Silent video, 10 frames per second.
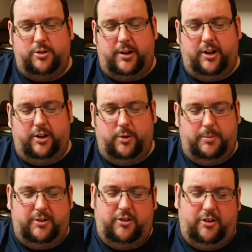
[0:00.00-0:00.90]
29
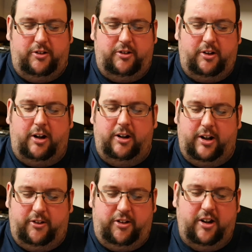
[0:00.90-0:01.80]
quid, but I look
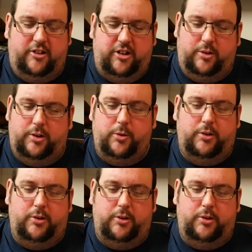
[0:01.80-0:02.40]
at it as 30 quid.